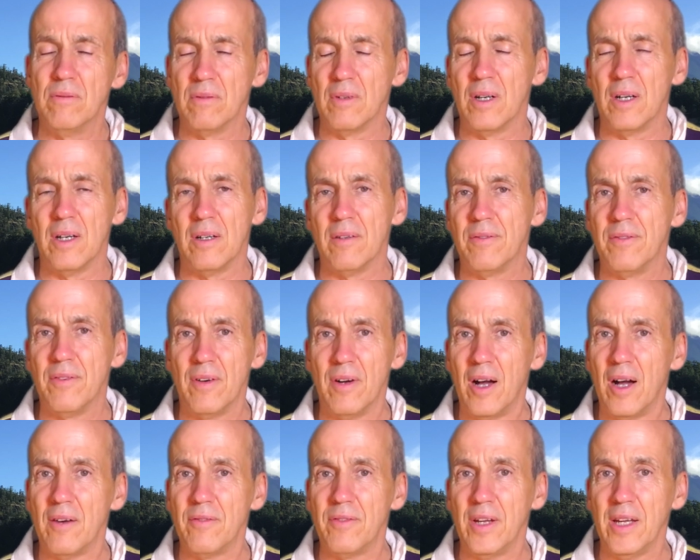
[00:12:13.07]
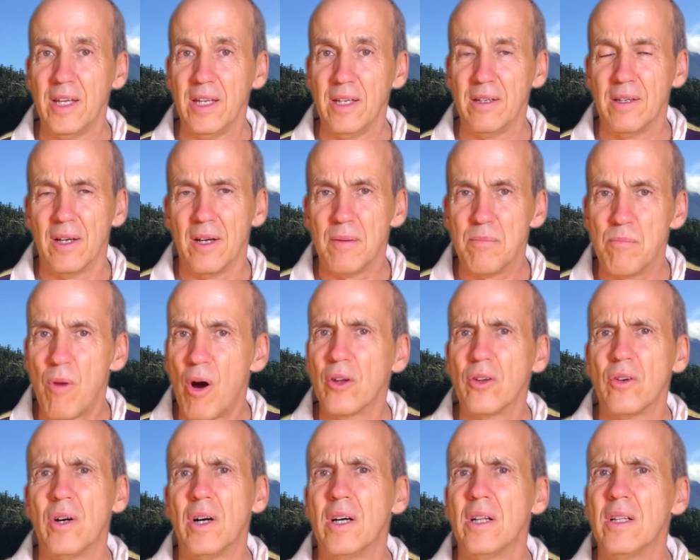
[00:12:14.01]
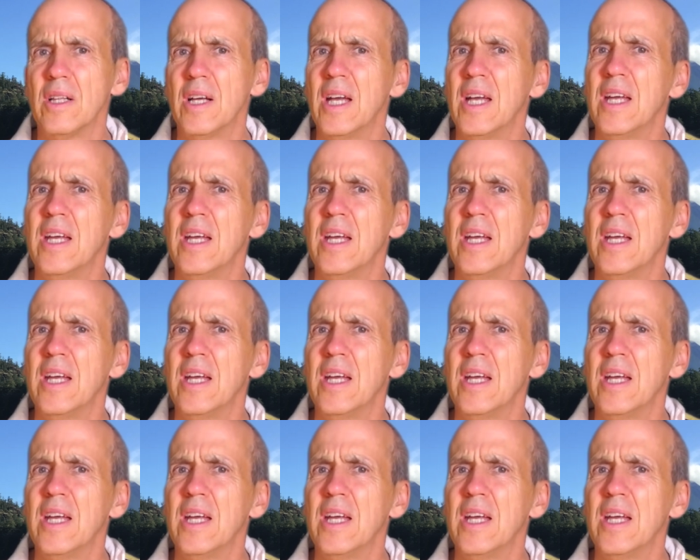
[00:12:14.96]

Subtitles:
a monohull